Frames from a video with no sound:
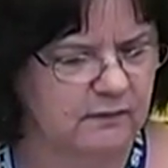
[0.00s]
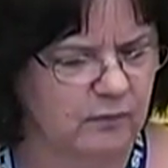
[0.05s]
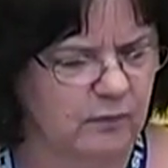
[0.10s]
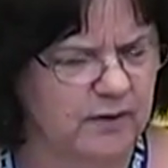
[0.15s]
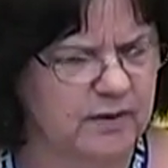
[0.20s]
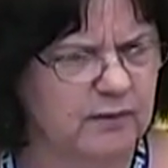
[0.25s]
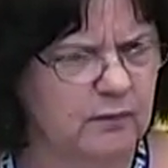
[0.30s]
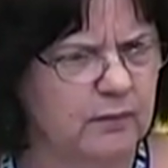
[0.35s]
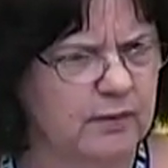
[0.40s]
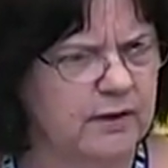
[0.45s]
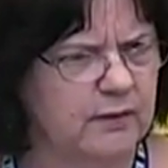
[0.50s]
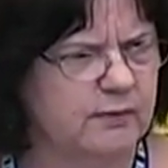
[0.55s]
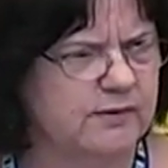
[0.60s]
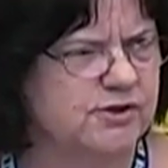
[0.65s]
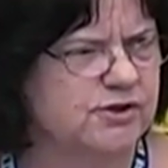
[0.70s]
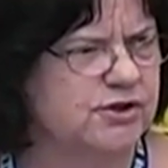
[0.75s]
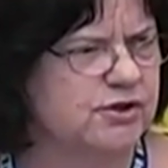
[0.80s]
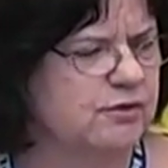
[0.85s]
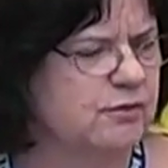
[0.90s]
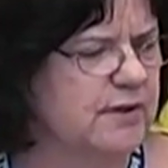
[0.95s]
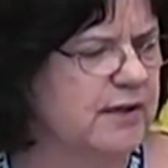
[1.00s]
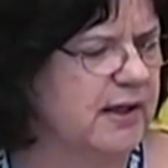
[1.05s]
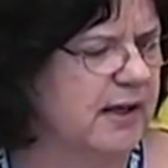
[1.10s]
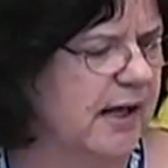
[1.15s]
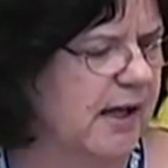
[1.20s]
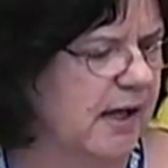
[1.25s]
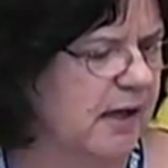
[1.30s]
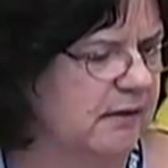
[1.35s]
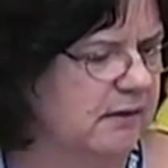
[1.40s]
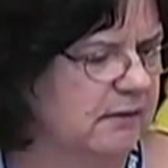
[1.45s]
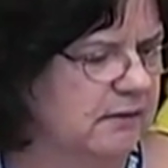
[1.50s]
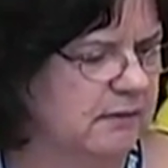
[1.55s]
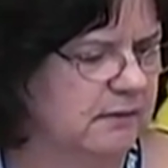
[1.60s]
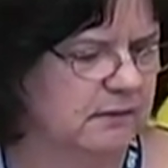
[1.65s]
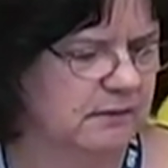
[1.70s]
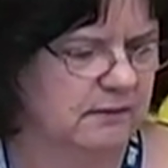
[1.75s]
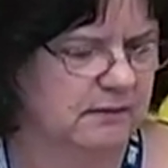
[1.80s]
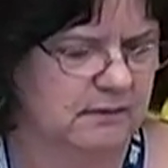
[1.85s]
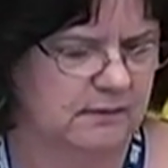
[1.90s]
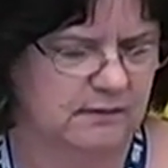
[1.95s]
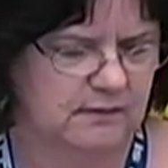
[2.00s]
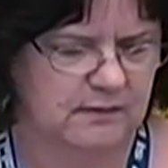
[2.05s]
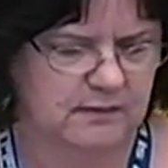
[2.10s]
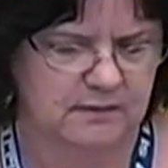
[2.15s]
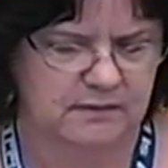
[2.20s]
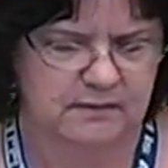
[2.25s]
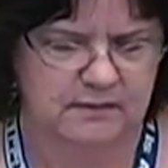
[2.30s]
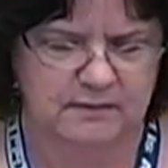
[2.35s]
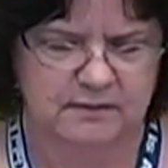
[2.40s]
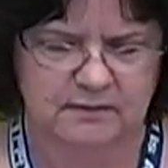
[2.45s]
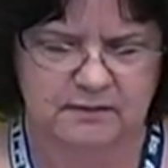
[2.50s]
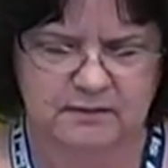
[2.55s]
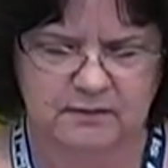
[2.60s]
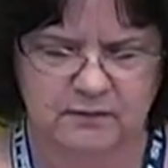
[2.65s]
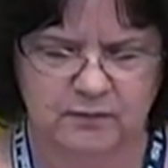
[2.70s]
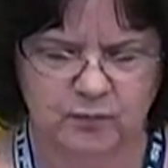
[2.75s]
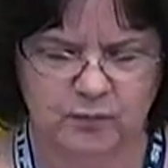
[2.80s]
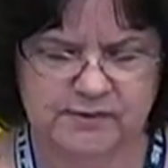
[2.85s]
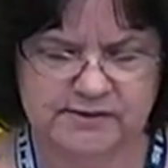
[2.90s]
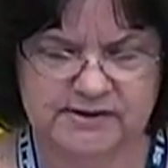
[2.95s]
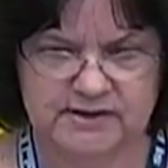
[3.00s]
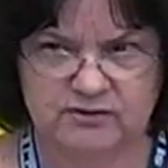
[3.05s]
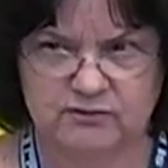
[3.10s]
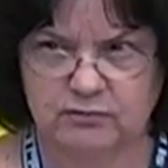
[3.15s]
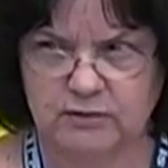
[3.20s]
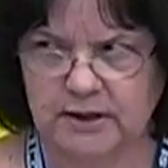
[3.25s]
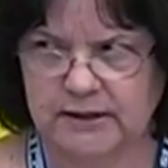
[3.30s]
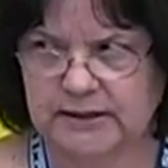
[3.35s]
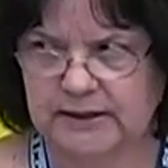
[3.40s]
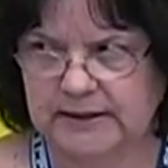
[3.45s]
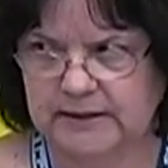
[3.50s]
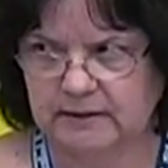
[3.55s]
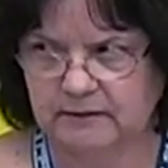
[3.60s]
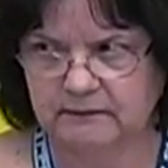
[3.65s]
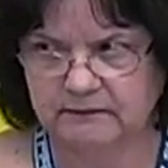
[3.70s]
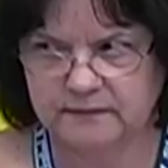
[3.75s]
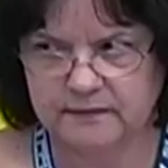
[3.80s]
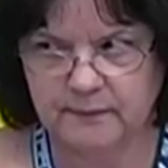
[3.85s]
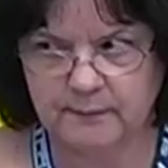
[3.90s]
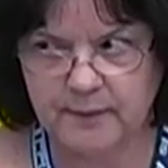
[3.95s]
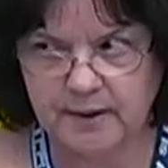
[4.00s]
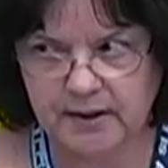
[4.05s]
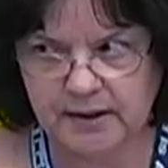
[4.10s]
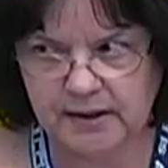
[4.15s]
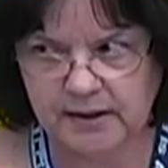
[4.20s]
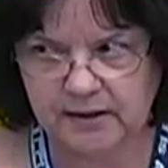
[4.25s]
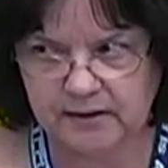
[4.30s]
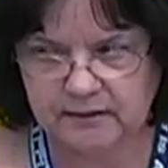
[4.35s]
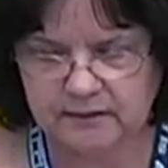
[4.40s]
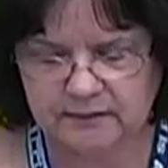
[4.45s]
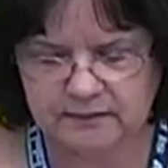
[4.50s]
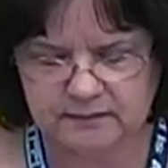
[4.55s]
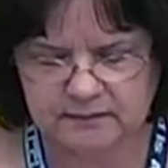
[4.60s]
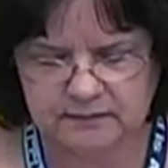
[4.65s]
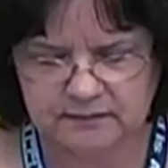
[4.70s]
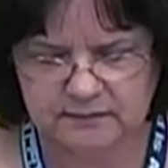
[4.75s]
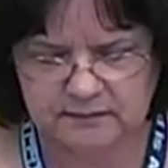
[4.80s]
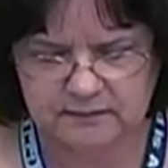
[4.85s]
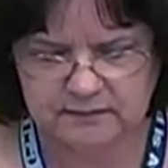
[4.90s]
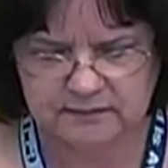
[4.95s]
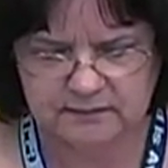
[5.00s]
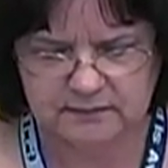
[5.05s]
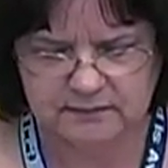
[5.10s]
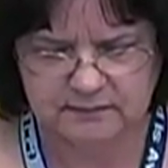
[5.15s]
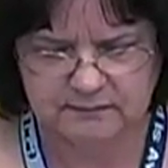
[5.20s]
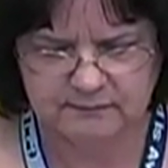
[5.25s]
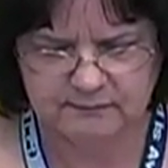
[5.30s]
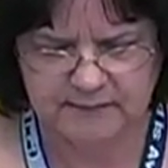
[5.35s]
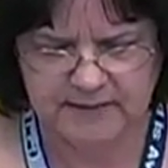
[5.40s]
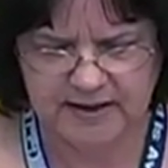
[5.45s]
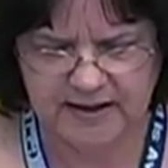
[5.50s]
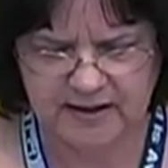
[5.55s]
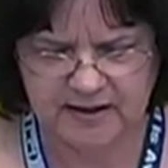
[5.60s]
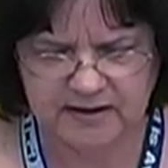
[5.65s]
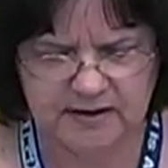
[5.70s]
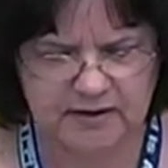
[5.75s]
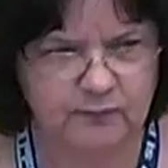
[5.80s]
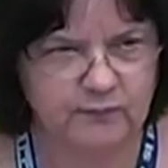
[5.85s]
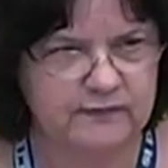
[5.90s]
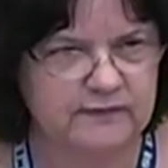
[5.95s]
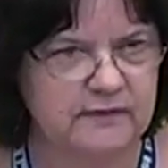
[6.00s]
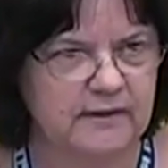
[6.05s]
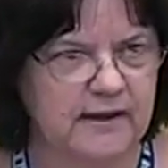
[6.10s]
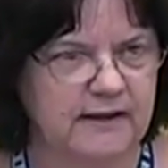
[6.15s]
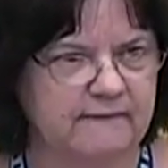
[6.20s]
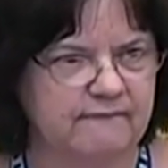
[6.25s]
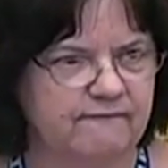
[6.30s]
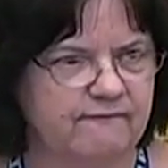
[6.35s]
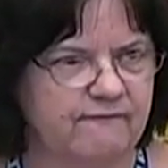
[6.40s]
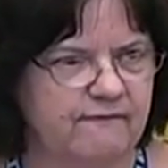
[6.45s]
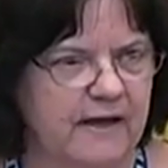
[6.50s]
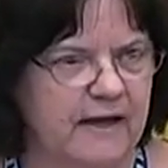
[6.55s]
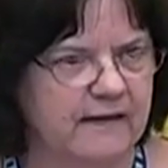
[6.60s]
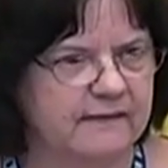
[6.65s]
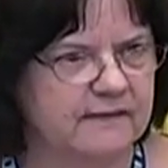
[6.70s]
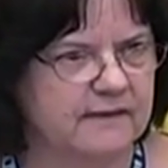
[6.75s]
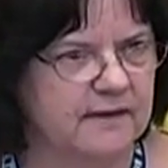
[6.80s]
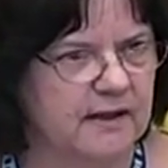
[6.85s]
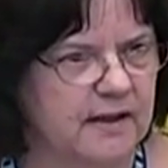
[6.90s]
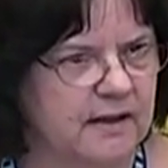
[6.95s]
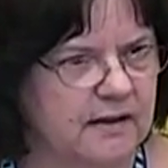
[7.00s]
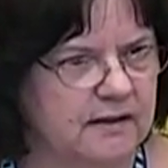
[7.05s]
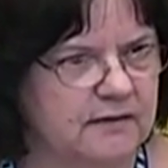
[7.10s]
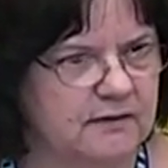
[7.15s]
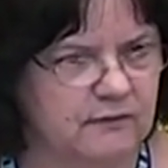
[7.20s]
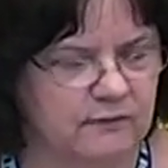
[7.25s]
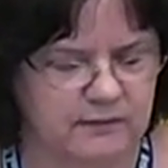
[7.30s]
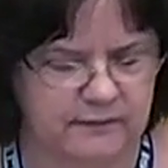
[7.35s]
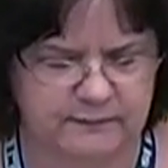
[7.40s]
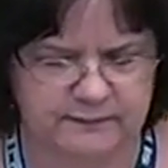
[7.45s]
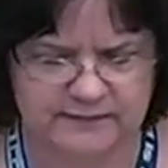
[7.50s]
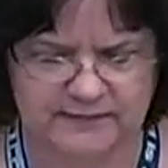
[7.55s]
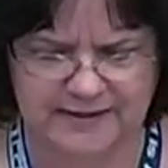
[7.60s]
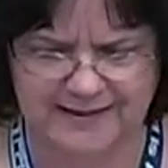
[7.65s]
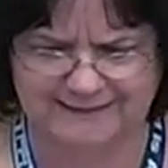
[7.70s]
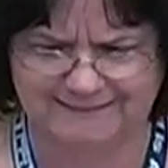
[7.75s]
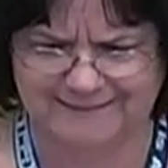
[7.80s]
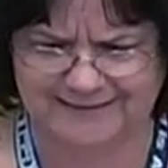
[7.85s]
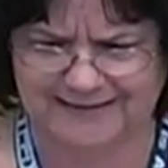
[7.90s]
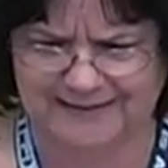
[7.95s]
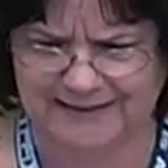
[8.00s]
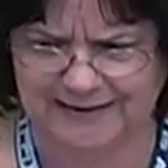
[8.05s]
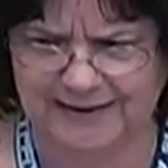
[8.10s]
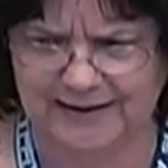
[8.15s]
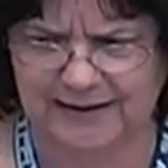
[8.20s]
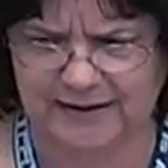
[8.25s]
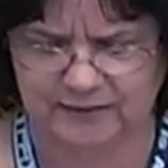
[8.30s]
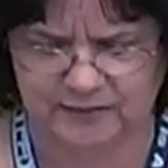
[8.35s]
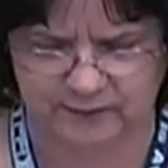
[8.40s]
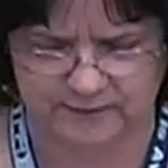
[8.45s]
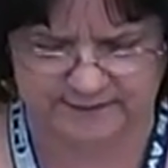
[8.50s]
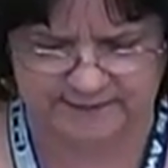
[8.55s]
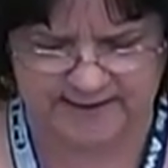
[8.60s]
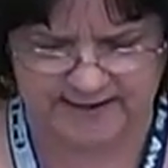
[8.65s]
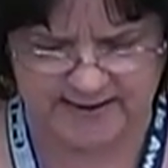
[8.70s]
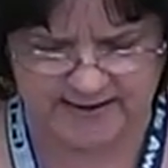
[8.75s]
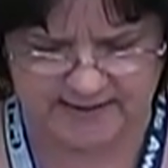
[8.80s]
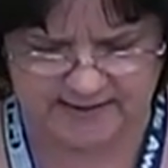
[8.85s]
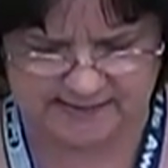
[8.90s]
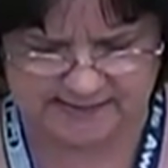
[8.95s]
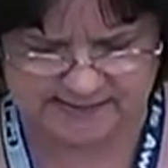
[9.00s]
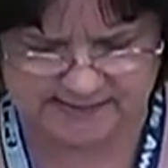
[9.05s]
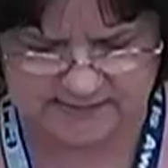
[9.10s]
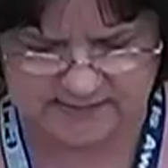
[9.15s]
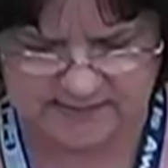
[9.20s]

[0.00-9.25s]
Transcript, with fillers: Wonder what he was shooting at. Was he trying to kill somebody? Man, he was like fascinated to it. It was like clinging to his hands.